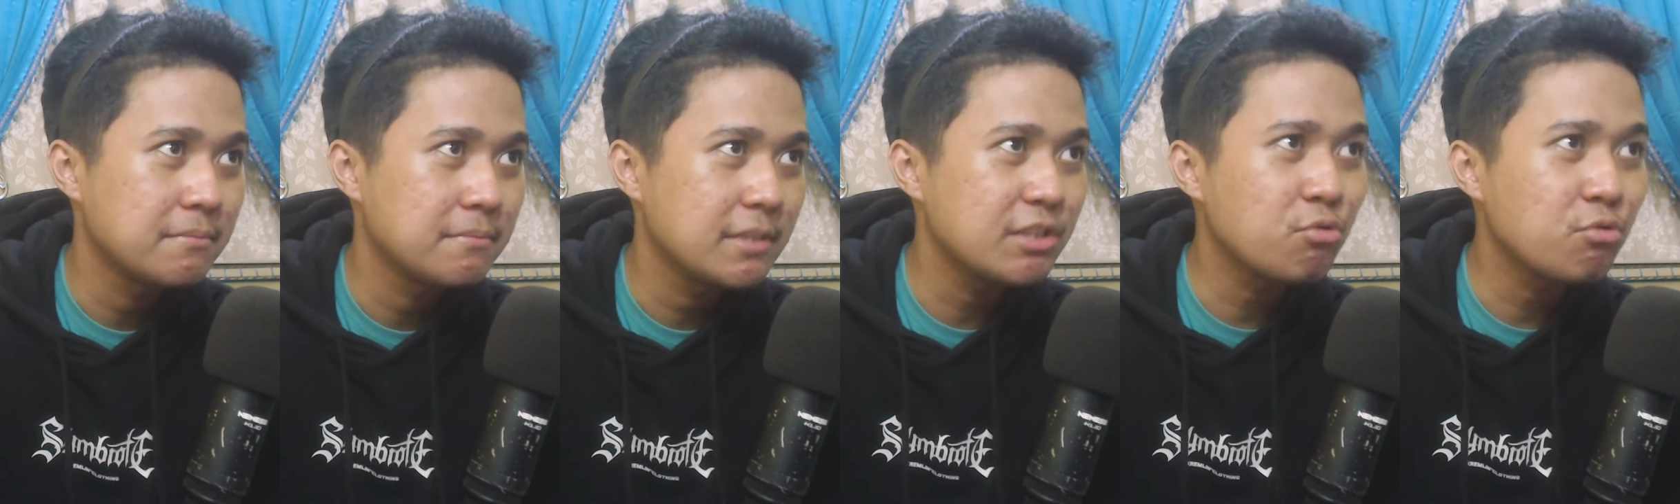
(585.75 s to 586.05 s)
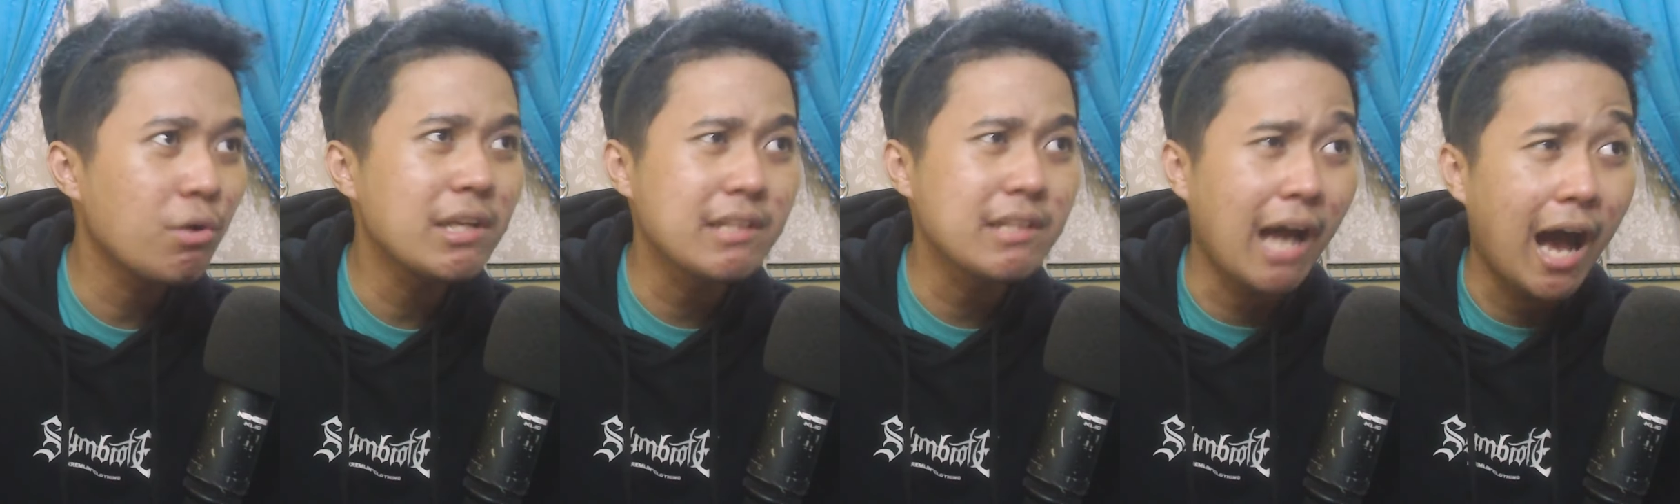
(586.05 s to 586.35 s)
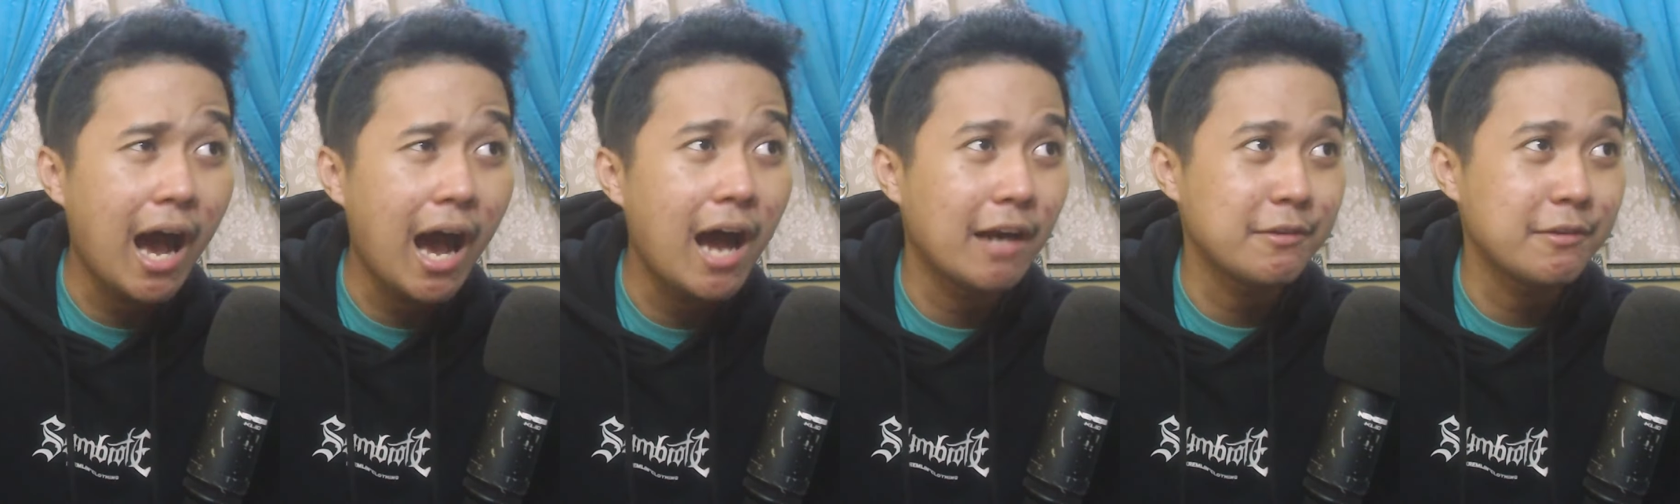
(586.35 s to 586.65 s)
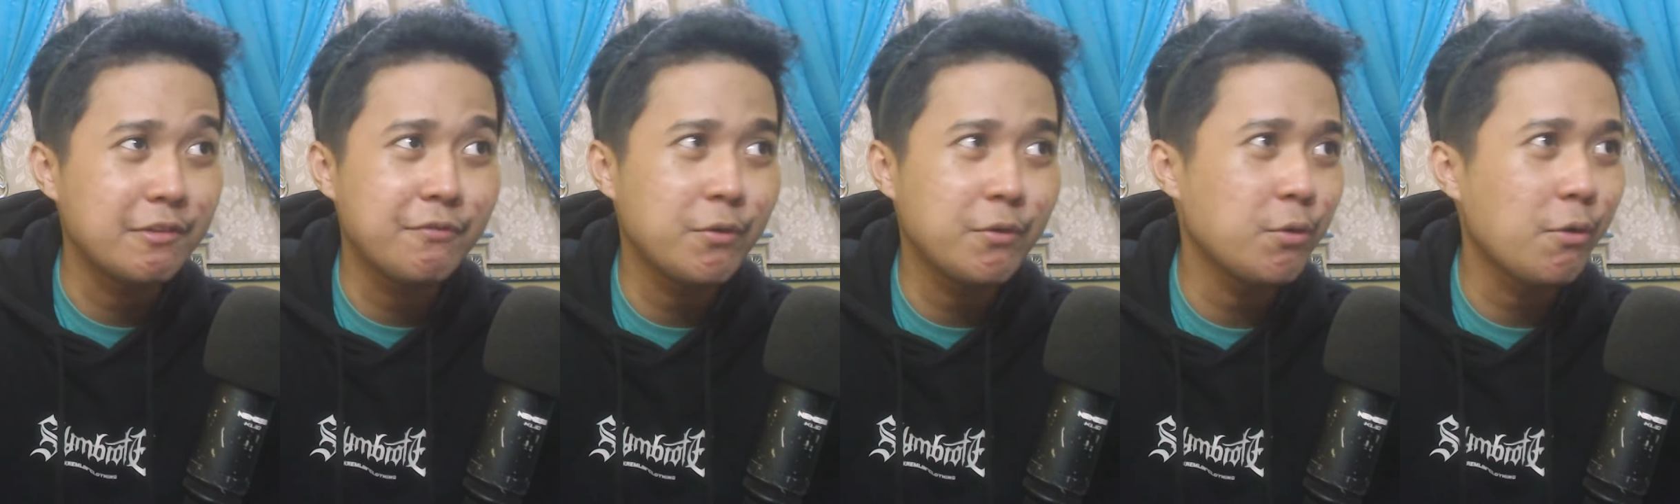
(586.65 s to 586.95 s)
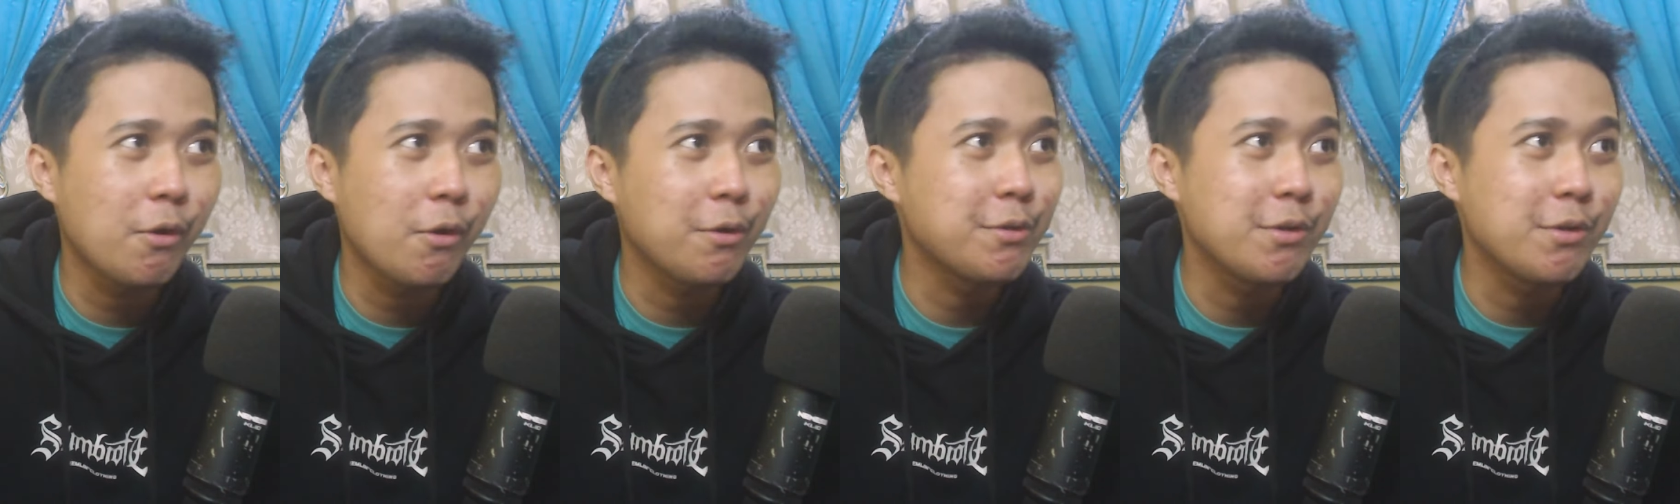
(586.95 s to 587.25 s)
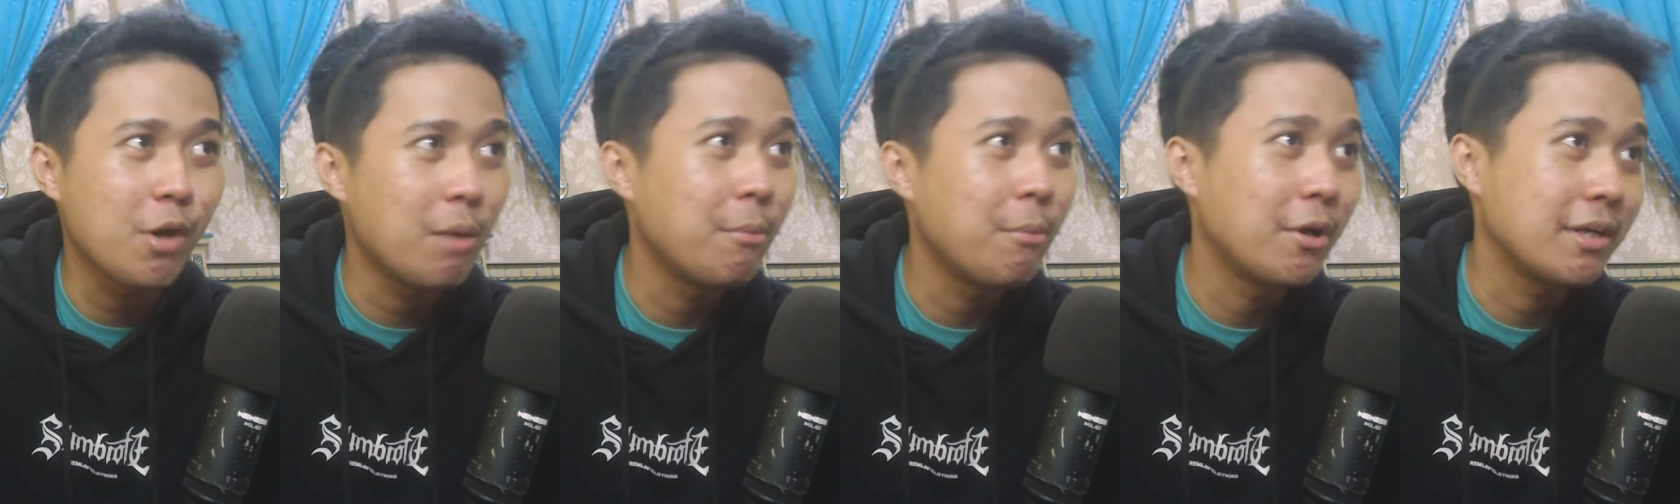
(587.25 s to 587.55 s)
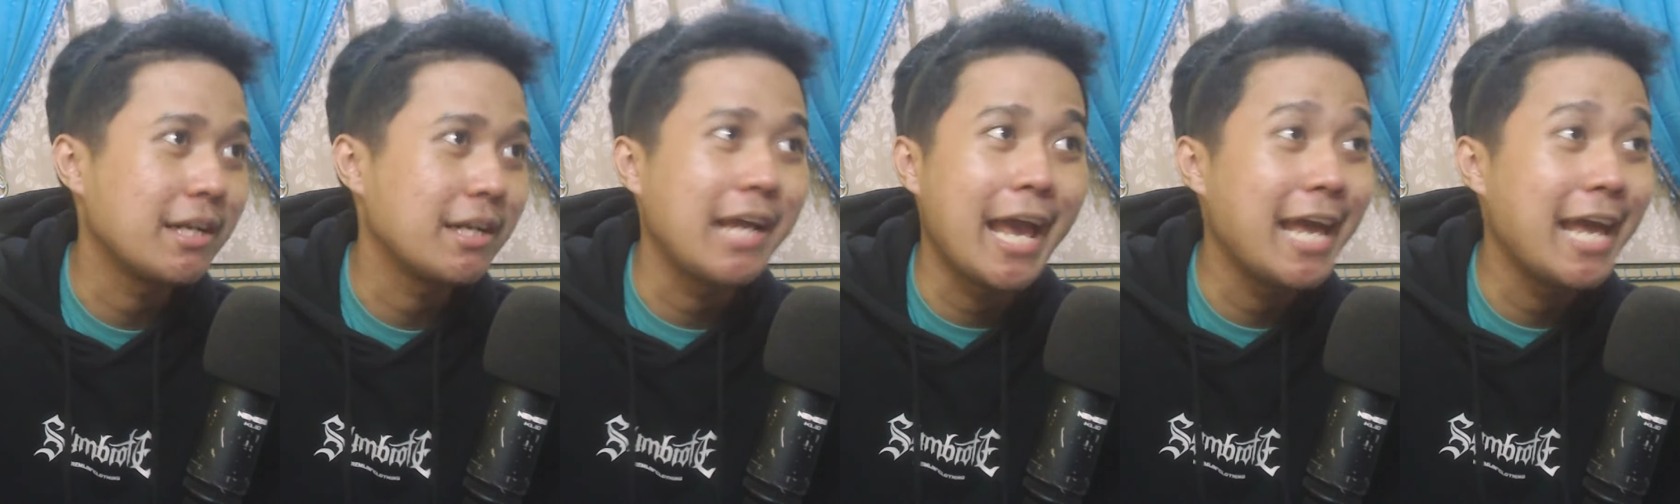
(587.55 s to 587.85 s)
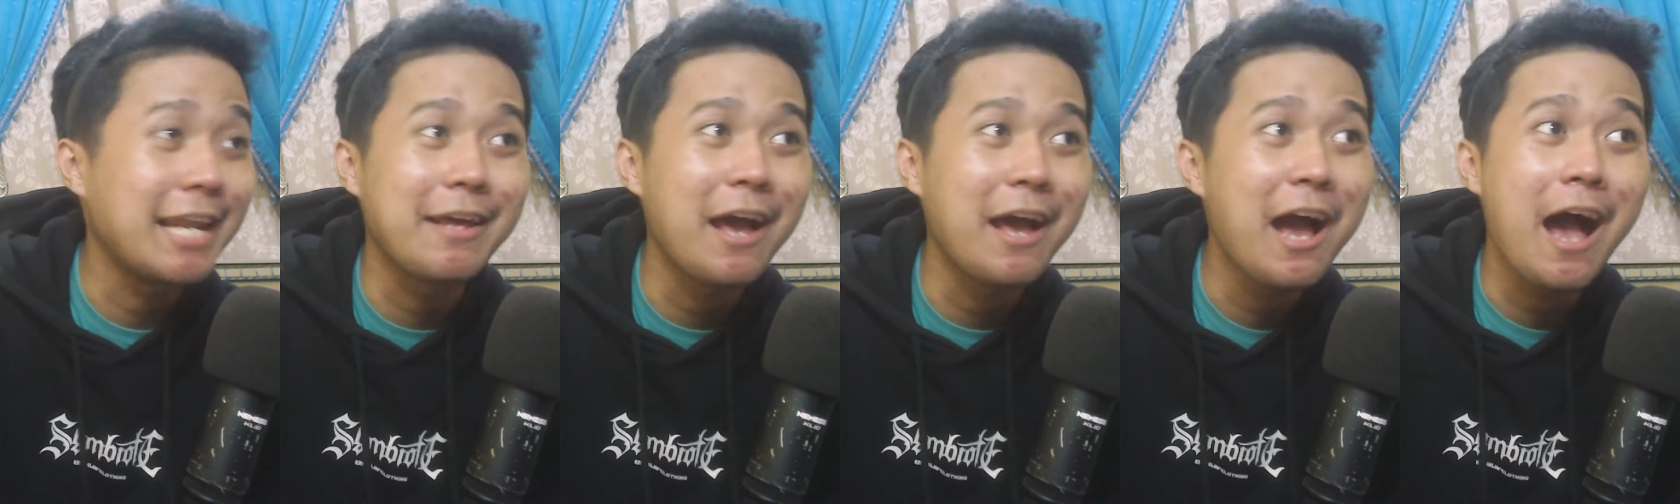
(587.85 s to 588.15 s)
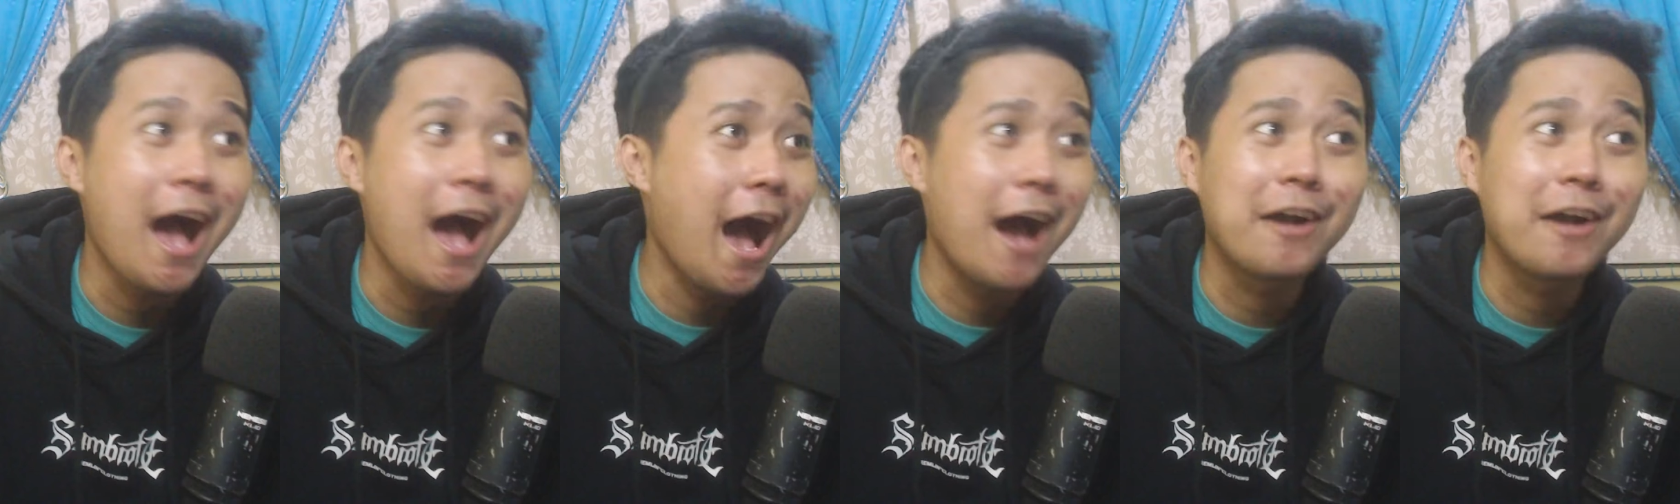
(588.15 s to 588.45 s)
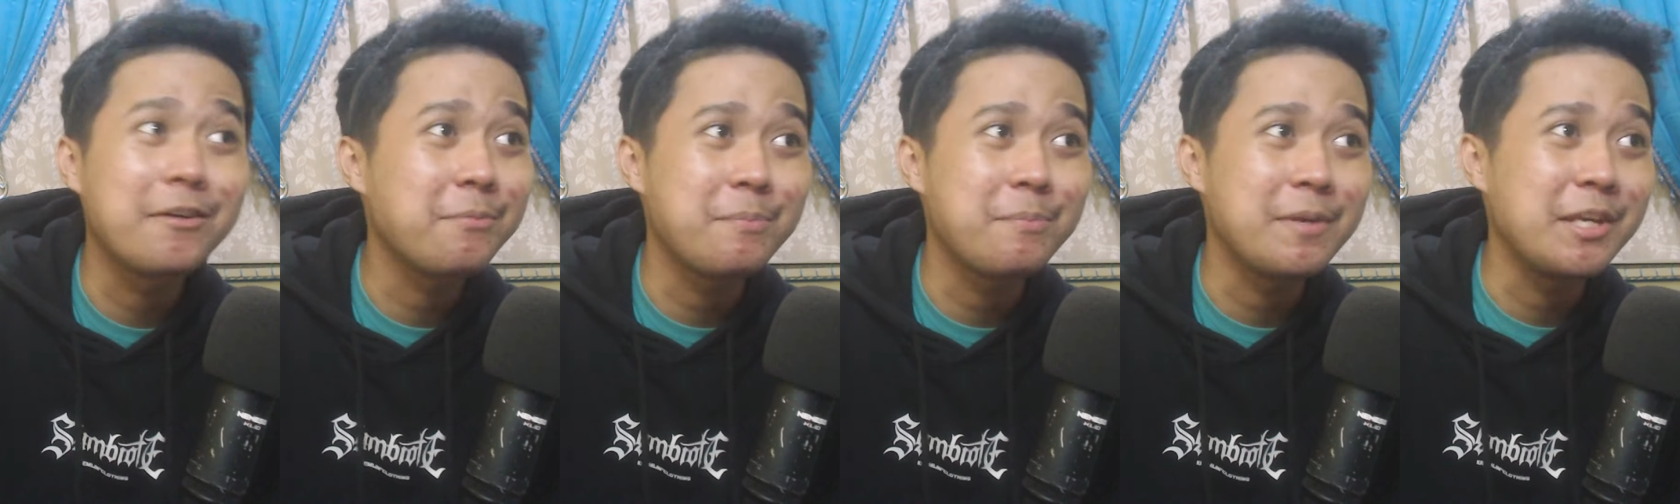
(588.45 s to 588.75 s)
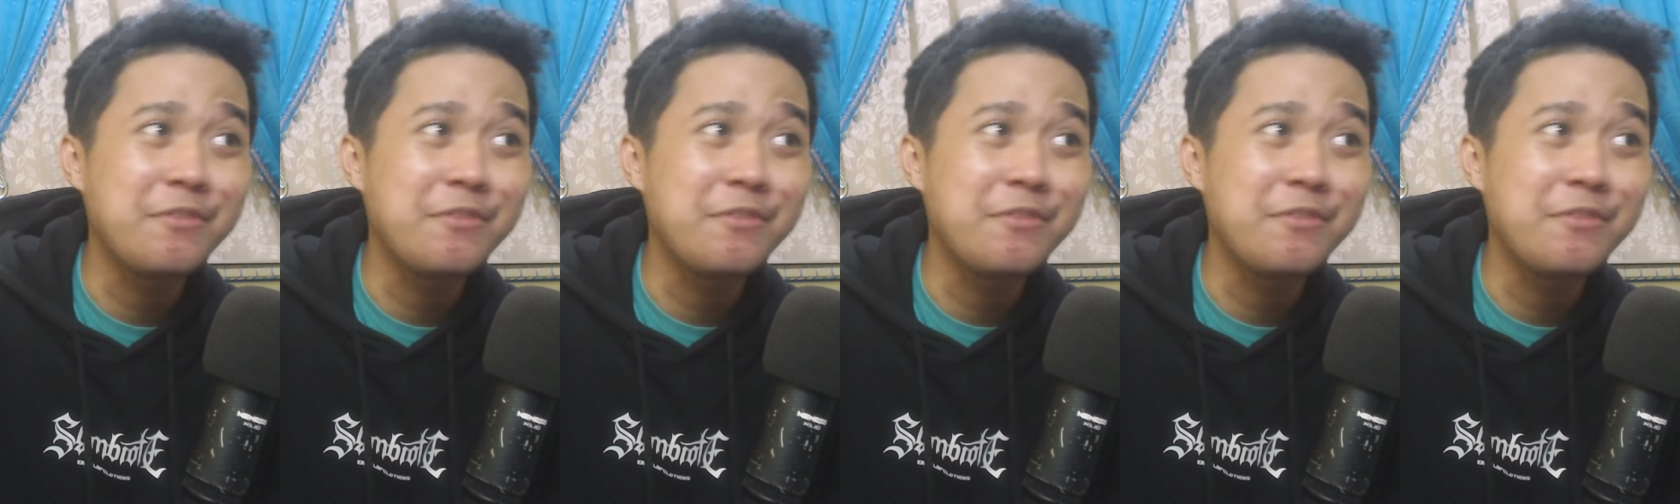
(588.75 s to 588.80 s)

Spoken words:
It's quite hard if you don't know about RP.